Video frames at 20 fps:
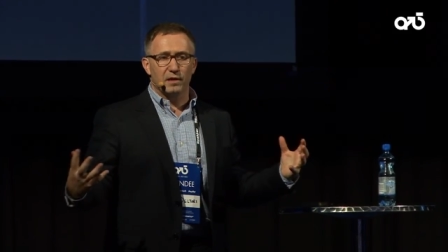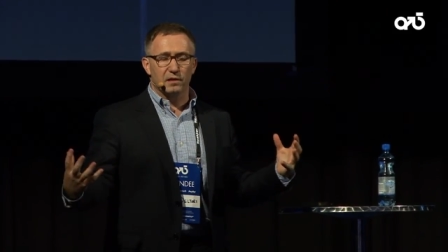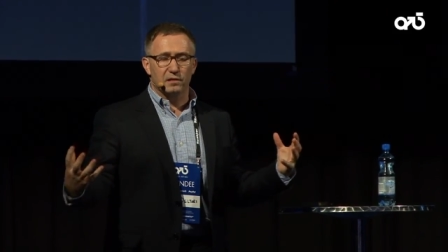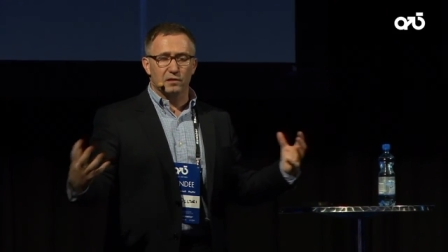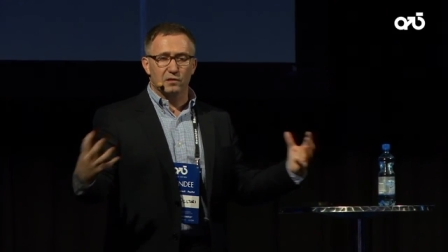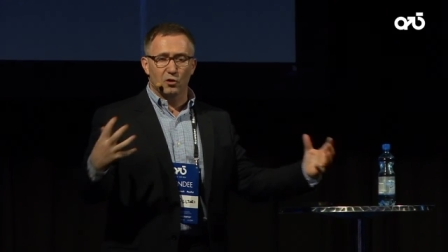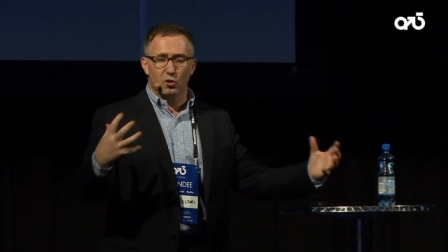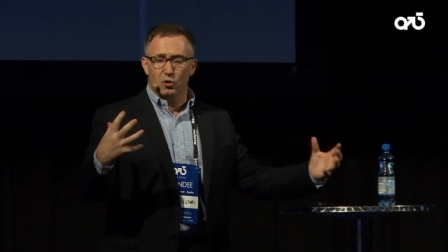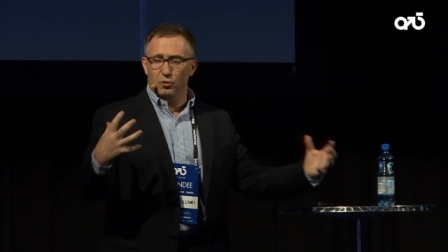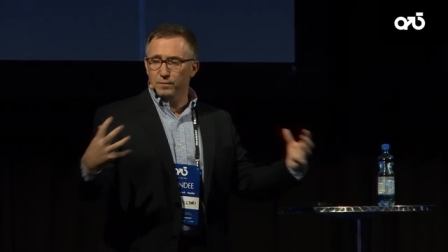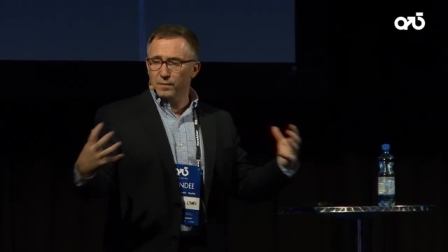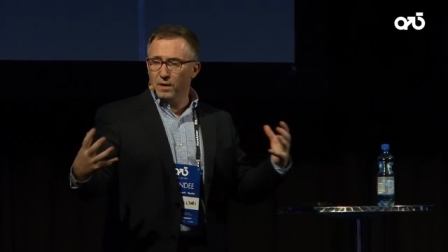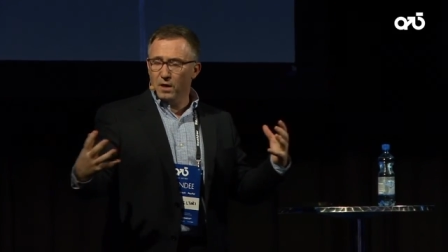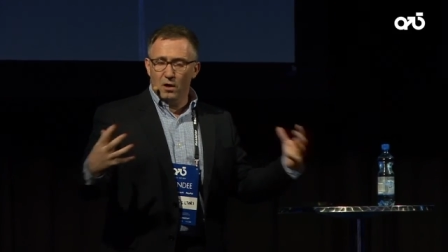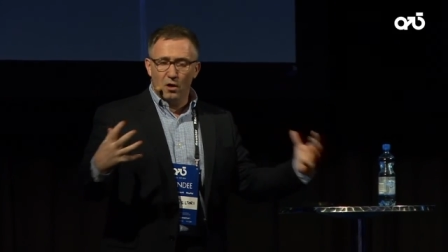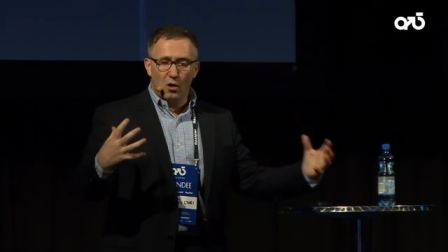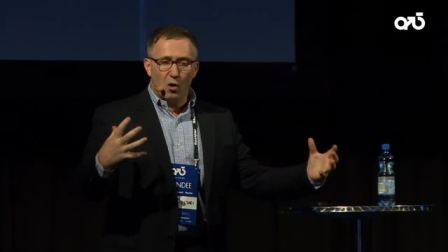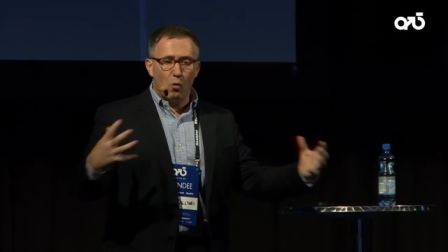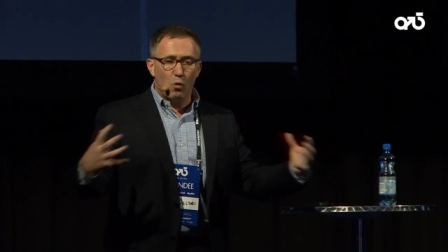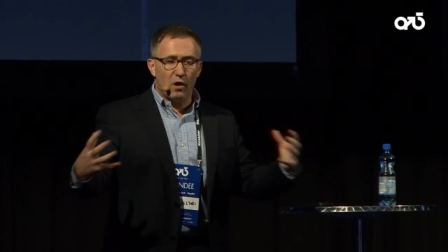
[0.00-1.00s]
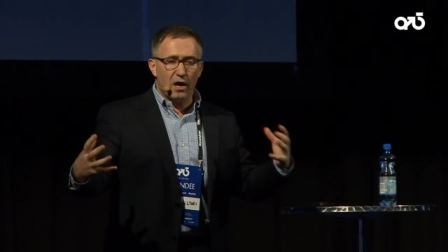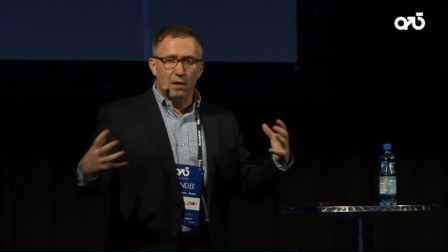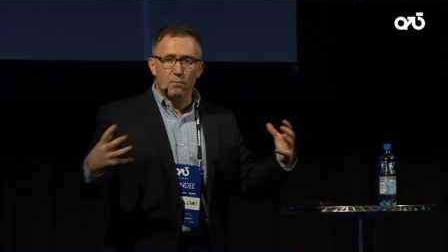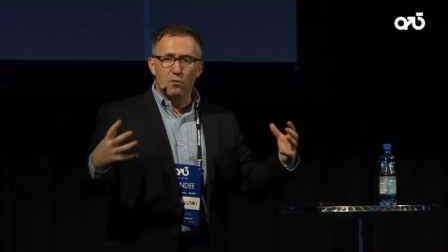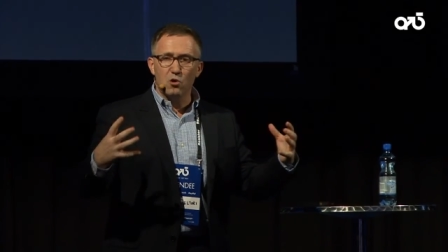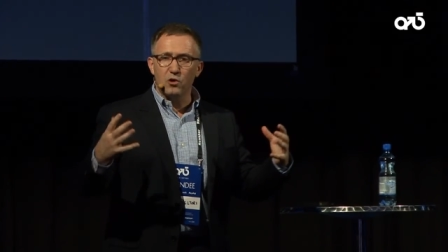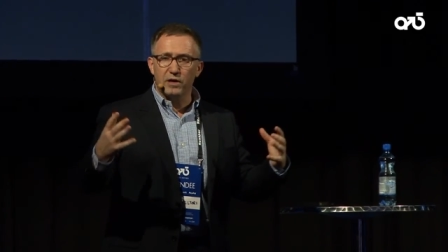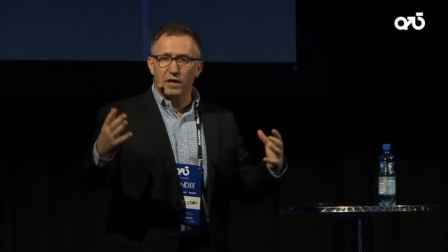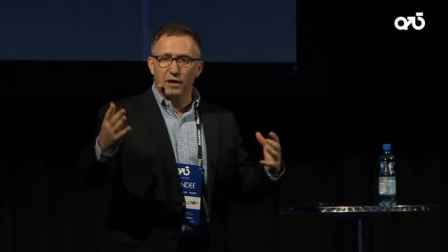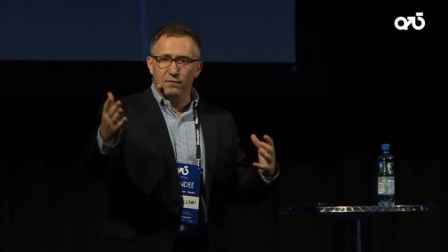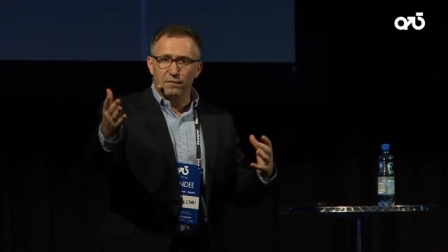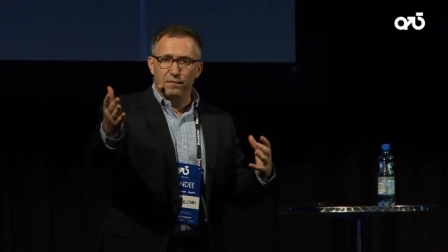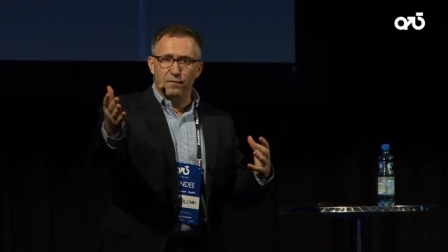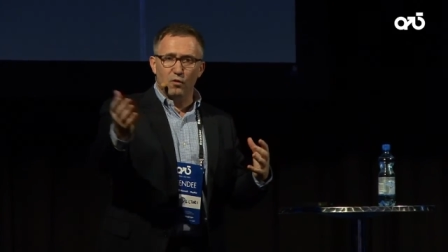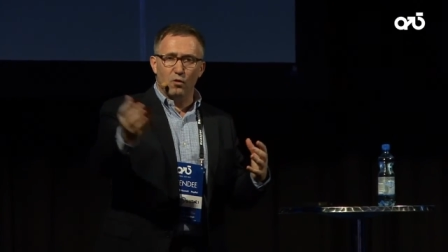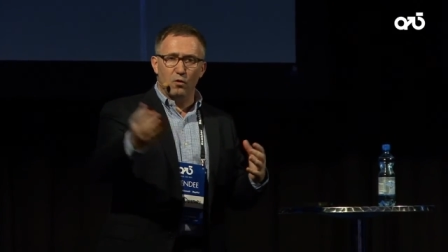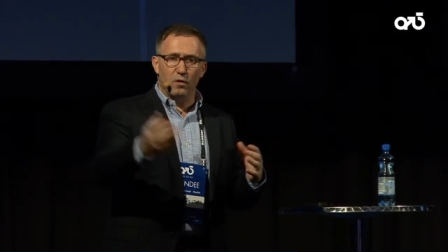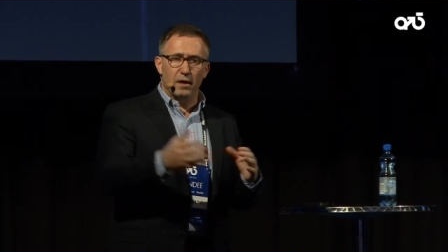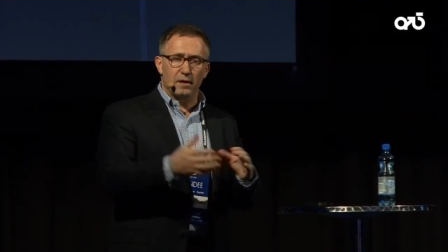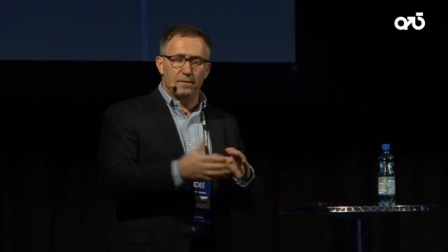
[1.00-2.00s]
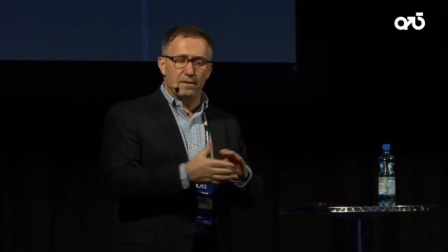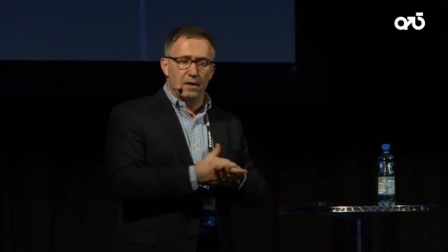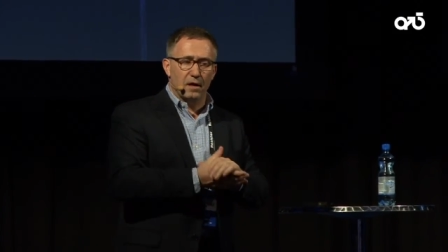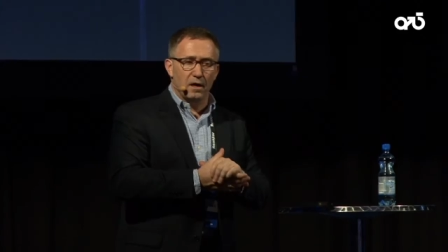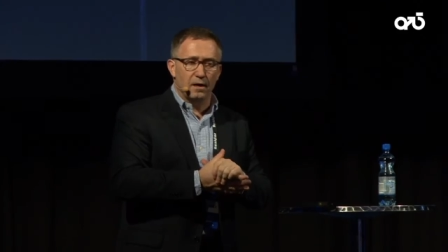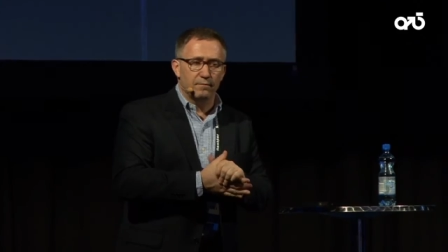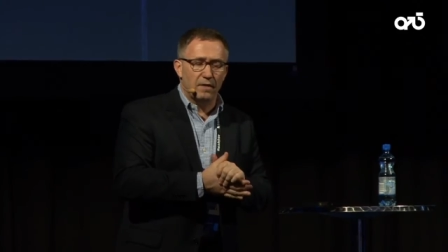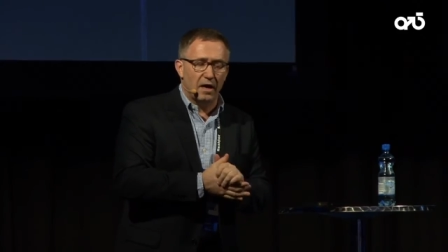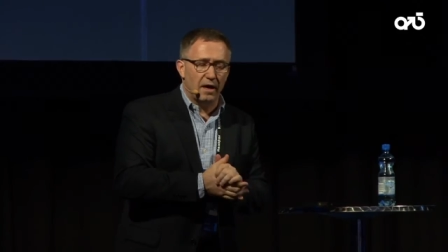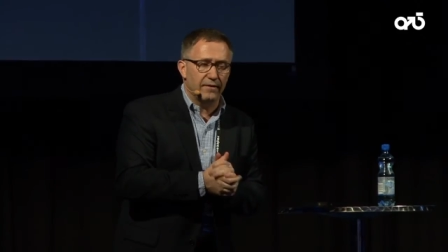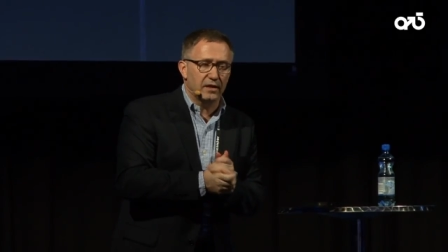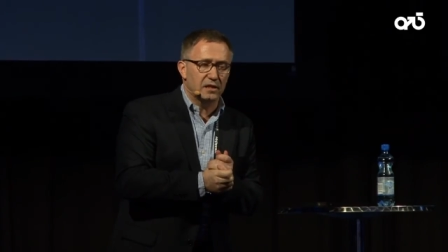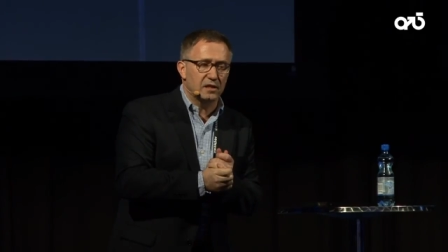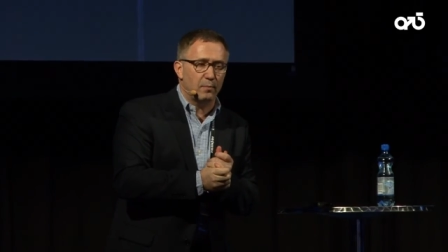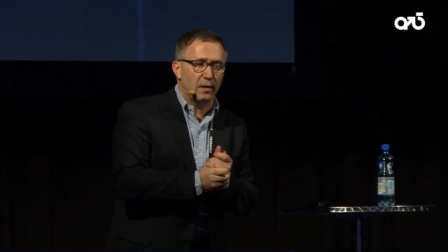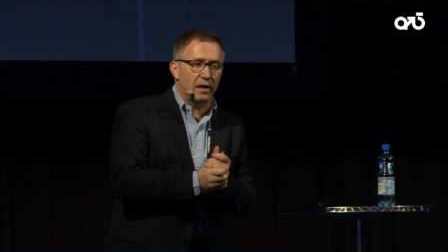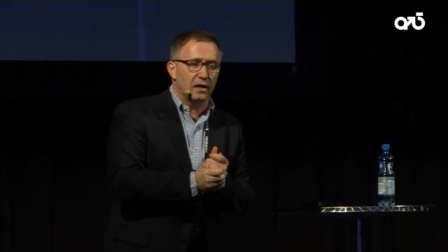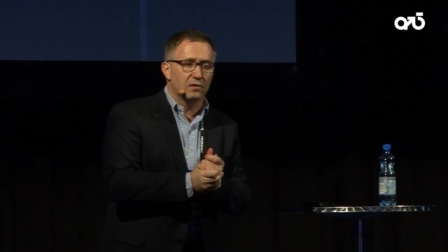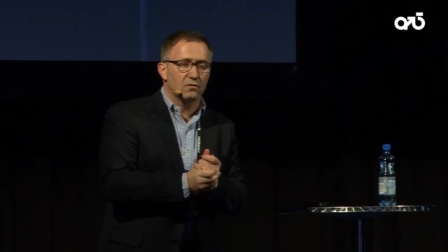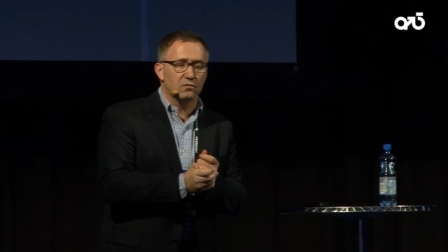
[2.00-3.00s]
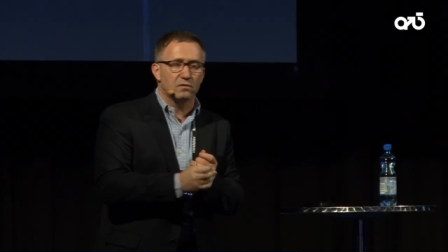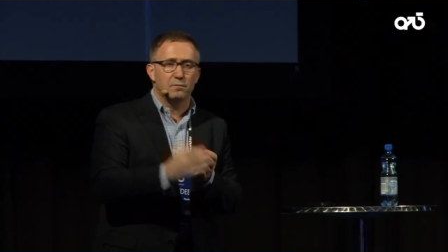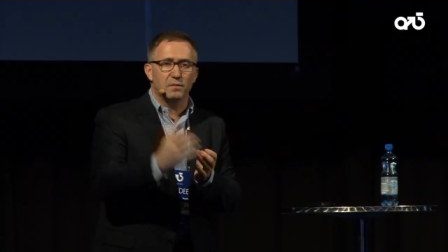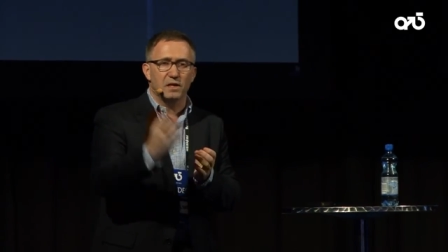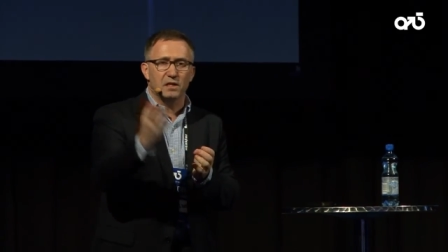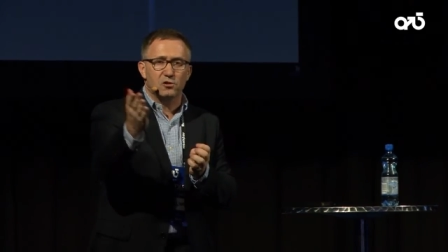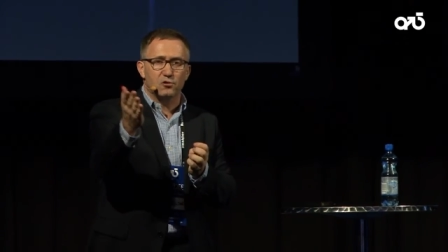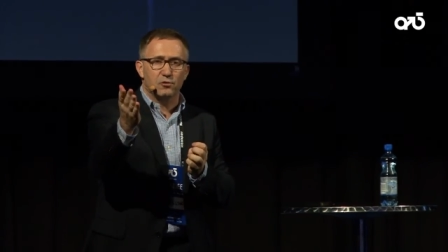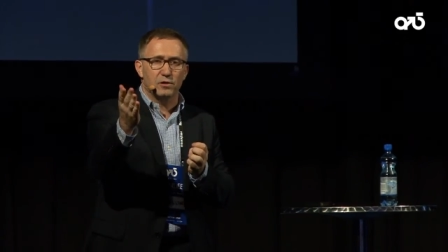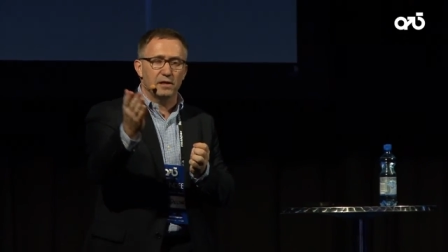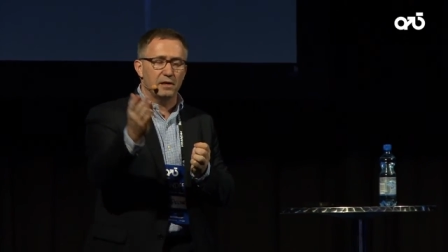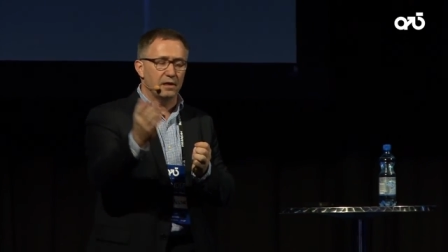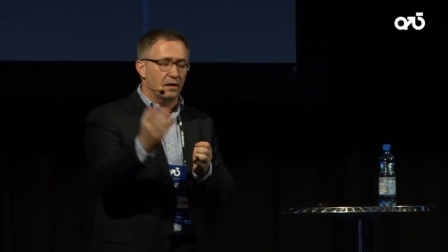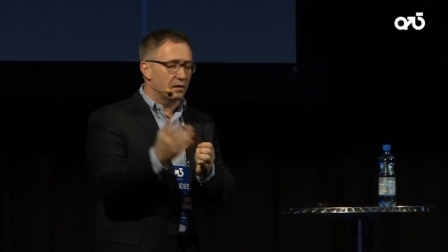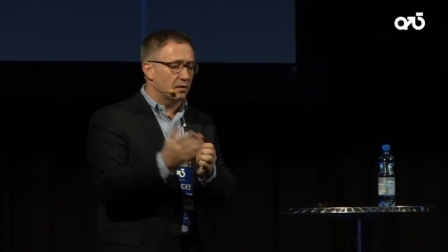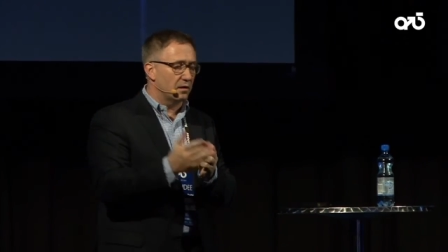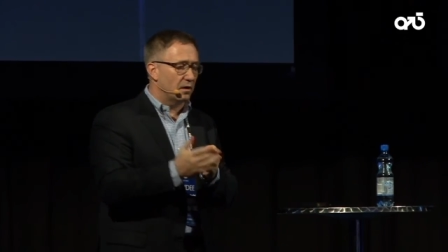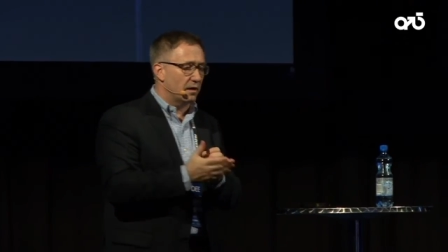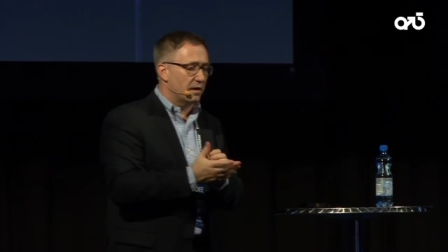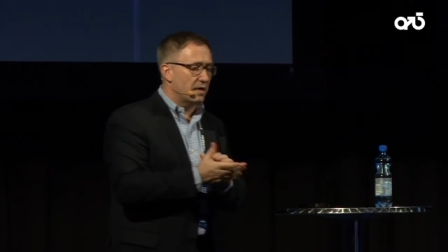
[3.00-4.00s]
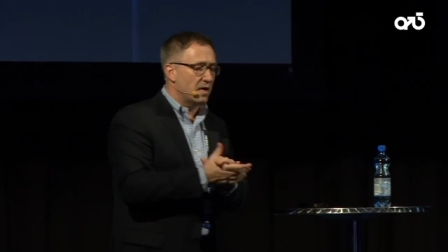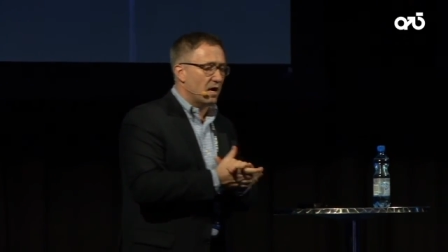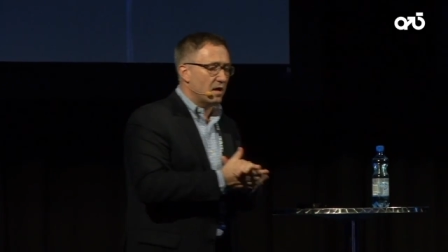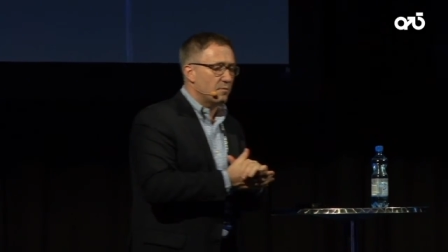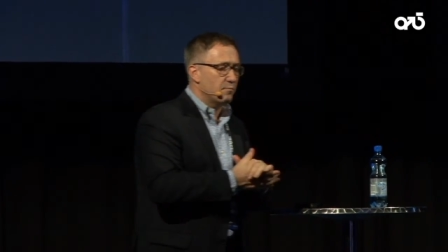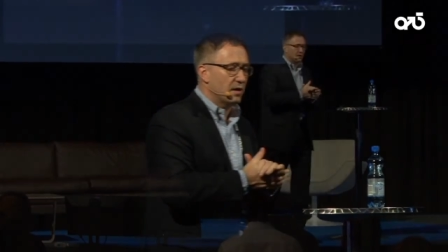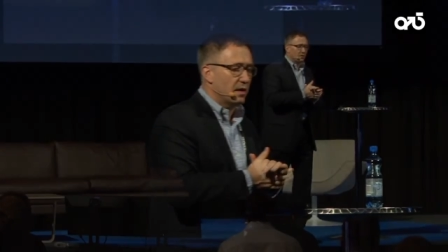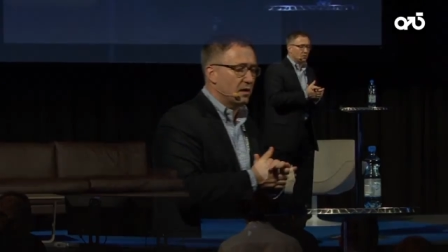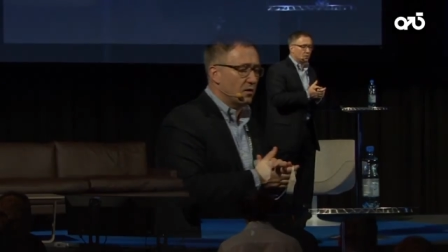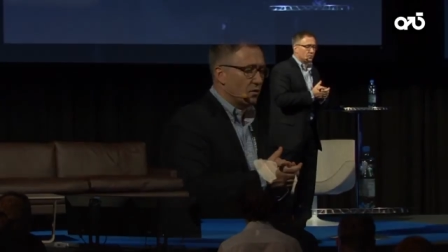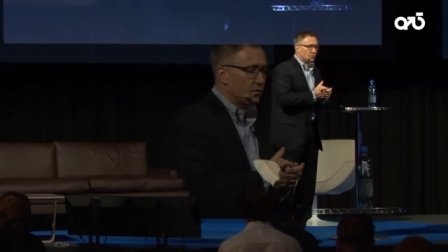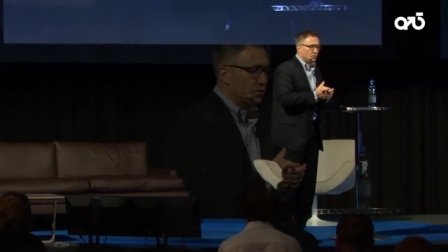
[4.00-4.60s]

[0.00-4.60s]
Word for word: So what I'm looking for, and um, I've explained to Dmitry and uh, Jan beginning of